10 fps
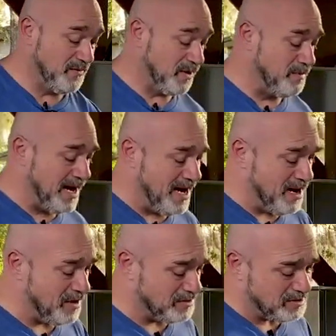for
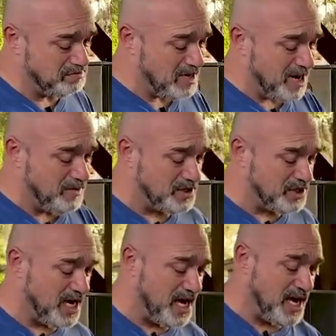about, I would
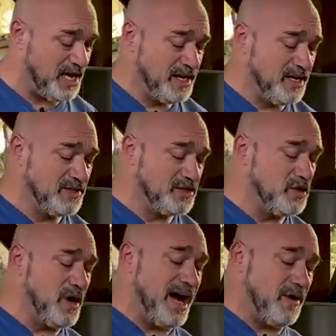say,
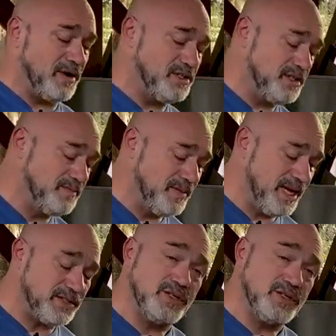two hours at